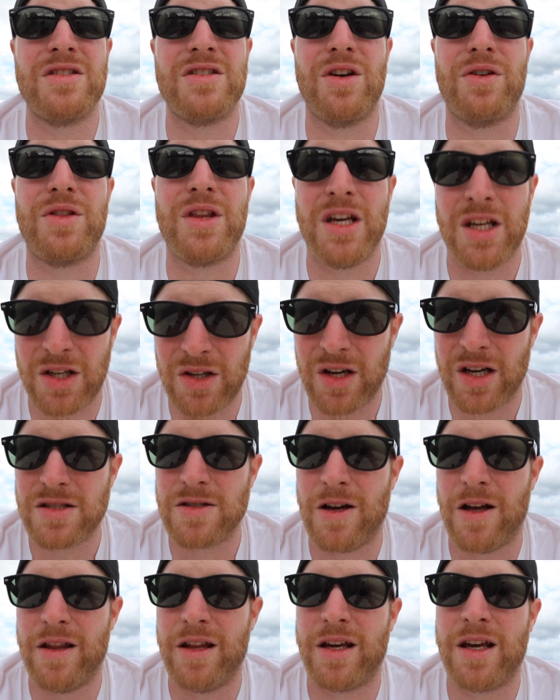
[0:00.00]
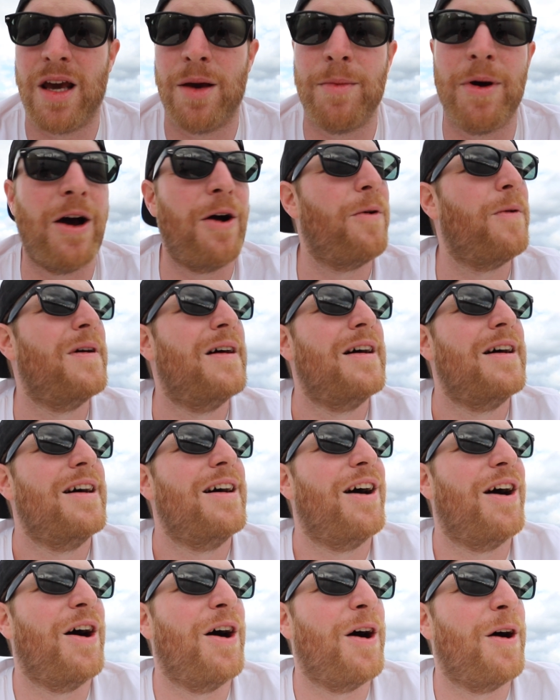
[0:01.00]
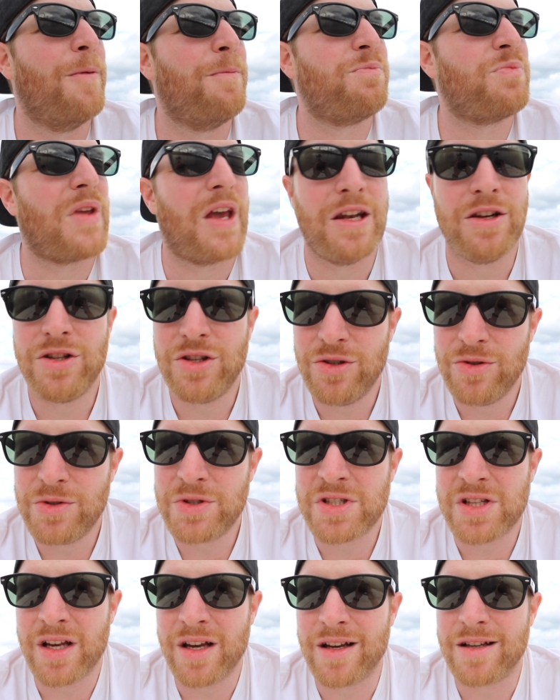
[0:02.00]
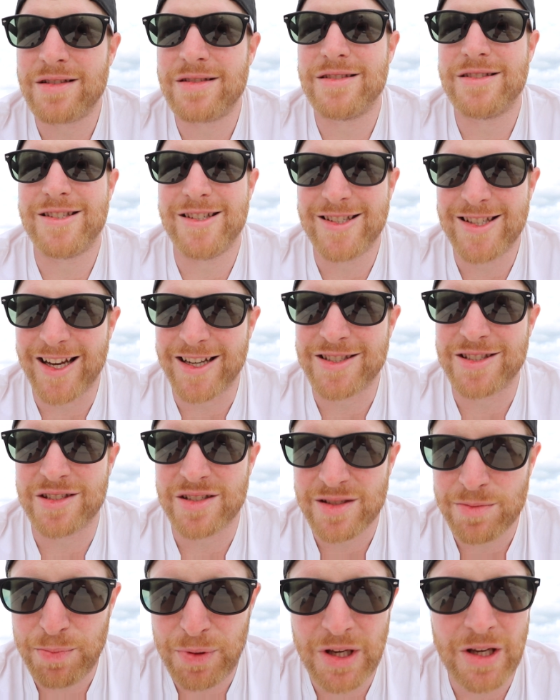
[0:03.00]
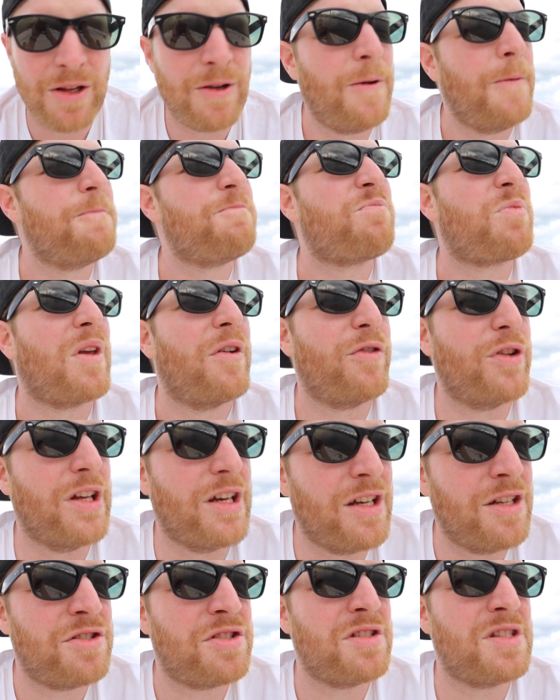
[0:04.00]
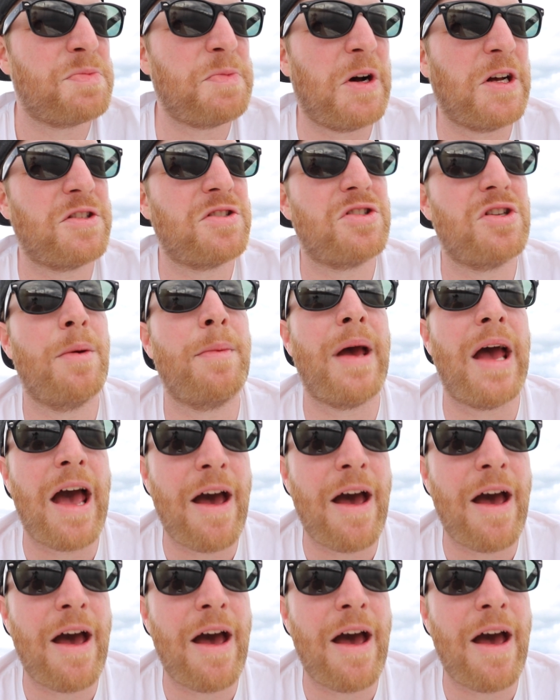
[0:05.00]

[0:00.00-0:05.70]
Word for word: So thank you guys all that came out, um, and huge thanks to Texas Speed for the engine sponsorship.